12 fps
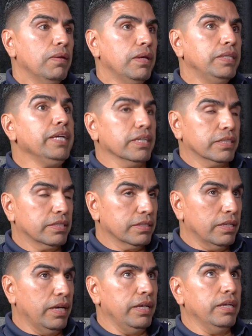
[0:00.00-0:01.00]
Yes,
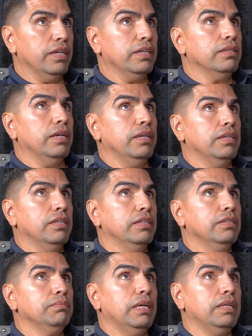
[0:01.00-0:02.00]

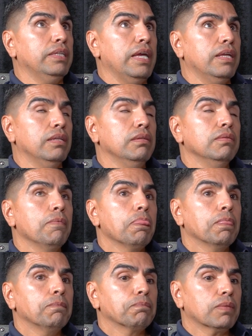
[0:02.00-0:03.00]
and then
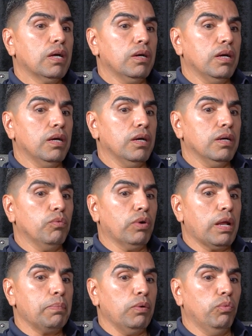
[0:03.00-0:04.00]

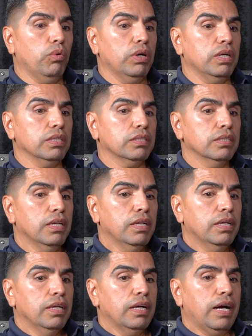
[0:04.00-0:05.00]
what happened was
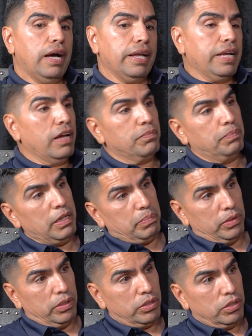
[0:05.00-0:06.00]
I didn't have
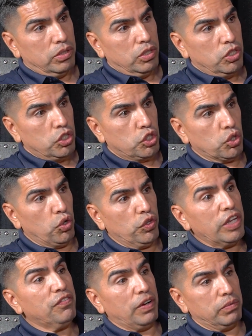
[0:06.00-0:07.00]
papers, so
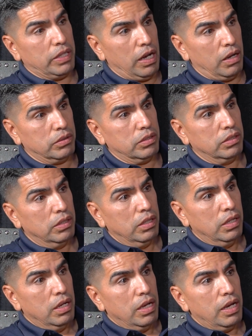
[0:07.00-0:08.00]
they found out,
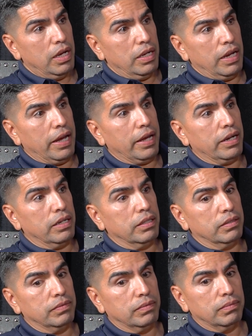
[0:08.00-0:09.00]
and I had
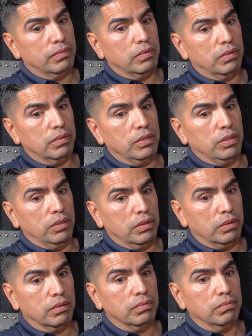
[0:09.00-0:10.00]
you
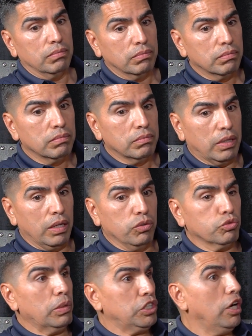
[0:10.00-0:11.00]
know, I
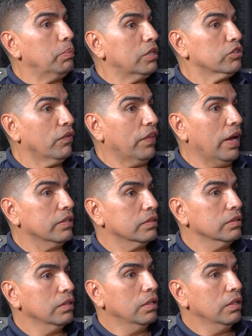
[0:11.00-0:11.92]
lose my job because of that.